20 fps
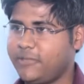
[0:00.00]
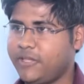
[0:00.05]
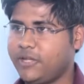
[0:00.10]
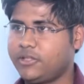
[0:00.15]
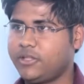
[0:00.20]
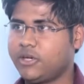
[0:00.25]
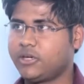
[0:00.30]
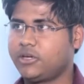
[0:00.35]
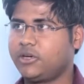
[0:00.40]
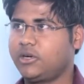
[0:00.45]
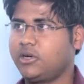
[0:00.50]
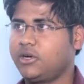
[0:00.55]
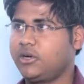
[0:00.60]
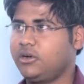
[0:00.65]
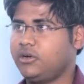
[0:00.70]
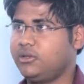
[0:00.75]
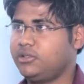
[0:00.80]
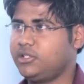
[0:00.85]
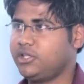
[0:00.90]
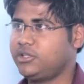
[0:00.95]
Then the
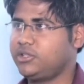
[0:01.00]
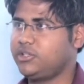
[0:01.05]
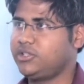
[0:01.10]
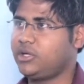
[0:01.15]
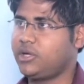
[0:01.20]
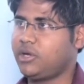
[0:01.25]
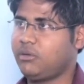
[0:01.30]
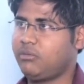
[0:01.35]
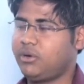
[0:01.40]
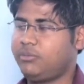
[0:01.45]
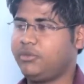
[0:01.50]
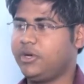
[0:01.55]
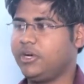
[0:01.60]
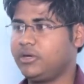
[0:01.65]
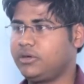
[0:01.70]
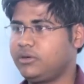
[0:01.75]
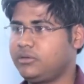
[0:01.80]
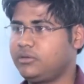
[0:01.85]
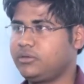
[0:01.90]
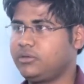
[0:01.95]
then the grammar
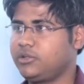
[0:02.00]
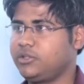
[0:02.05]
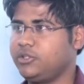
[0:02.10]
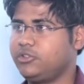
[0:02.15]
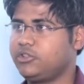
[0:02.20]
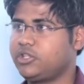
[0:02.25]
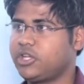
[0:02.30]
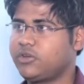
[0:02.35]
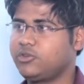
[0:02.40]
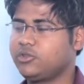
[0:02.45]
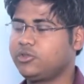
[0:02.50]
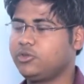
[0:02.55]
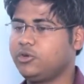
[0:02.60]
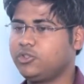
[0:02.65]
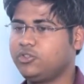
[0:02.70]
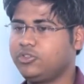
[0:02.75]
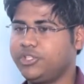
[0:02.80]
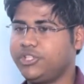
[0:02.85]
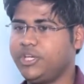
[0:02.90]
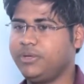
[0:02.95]
part. You don't have to
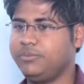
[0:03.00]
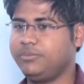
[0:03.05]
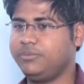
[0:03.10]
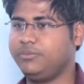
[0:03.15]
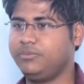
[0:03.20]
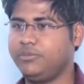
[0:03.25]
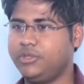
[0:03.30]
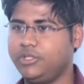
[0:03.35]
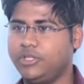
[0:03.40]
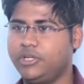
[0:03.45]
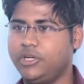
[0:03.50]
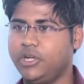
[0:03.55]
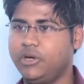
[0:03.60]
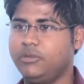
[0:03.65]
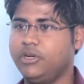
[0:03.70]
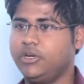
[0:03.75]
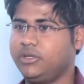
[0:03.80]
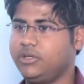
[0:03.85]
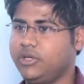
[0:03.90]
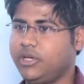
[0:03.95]
go too deep in the
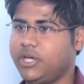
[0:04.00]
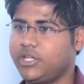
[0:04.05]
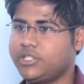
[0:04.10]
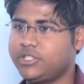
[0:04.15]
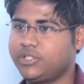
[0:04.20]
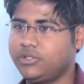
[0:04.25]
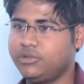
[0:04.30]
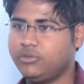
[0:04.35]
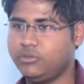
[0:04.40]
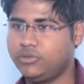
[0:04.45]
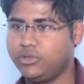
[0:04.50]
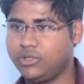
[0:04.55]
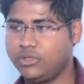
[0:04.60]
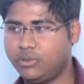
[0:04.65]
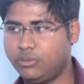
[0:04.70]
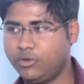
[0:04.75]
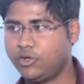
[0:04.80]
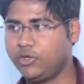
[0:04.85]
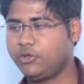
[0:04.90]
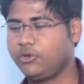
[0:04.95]
grammar. As it,
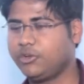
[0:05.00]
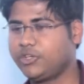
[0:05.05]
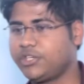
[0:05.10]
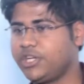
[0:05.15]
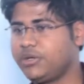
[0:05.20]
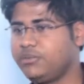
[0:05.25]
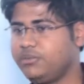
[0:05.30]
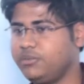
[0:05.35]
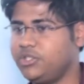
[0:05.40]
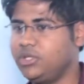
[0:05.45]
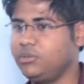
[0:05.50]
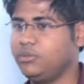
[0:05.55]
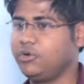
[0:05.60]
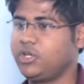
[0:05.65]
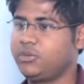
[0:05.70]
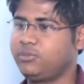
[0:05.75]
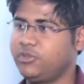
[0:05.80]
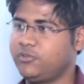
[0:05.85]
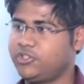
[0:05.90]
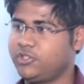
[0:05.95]
the more you go deep, the
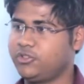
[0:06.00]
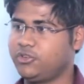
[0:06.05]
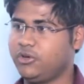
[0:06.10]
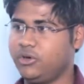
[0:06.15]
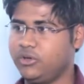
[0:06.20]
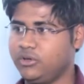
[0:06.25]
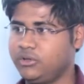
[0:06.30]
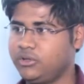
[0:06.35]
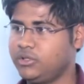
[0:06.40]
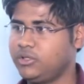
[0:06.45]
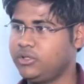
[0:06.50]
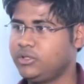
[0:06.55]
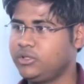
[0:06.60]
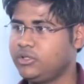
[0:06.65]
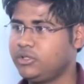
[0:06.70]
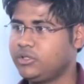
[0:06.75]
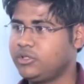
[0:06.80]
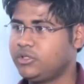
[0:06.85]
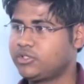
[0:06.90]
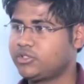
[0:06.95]
more it proves you wrong.
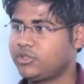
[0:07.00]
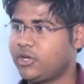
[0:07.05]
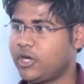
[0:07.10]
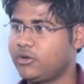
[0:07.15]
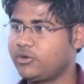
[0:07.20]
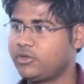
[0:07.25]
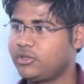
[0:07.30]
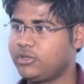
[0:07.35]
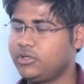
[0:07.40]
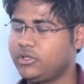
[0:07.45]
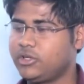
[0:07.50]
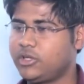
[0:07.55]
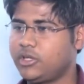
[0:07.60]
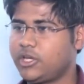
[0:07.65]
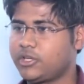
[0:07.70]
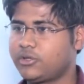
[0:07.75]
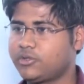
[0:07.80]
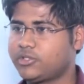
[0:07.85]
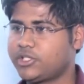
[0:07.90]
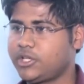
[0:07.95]
So I would uh,
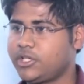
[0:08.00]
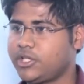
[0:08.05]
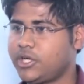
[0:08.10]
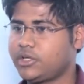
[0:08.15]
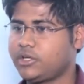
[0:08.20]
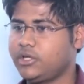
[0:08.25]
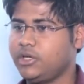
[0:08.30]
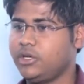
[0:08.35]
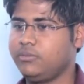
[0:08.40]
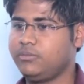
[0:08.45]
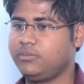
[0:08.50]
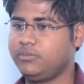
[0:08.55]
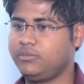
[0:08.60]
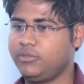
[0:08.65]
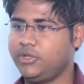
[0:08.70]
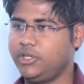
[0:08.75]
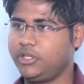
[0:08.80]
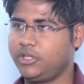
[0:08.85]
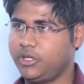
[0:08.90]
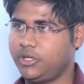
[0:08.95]
like to say that uh,
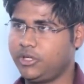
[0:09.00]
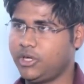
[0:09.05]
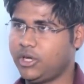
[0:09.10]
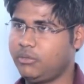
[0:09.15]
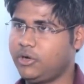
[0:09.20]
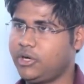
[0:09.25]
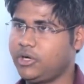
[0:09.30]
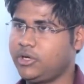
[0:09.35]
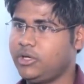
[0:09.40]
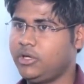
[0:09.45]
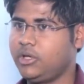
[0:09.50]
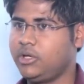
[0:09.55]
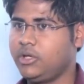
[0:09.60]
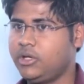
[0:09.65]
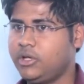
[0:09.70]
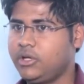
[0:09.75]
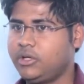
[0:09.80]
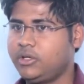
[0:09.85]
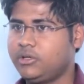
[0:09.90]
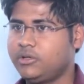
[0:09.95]
in grammar,
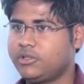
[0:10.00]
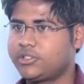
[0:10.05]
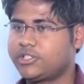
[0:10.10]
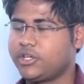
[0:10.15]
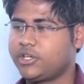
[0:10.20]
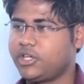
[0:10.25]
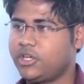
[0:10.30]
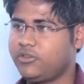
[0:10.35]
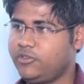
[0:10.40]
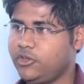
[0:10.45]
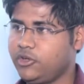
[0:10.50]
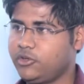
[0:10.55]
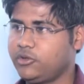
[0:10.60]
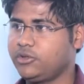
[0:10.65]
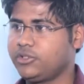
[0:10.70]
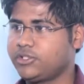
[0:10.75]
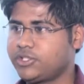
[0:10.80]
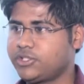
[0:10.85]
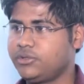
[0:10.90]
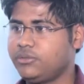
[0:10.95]
study a few
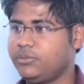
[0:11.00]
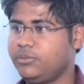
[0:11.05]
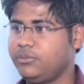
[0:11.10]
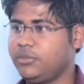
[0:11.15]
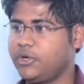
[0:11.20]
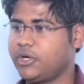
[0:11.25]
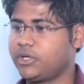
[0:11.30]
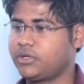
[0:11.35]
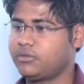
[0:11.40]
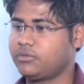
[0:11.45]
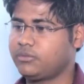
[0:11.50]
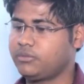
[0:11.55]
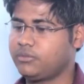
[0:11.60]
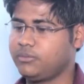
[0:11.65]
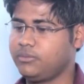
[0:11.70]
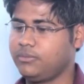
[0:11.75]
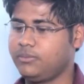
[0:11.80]
rules, but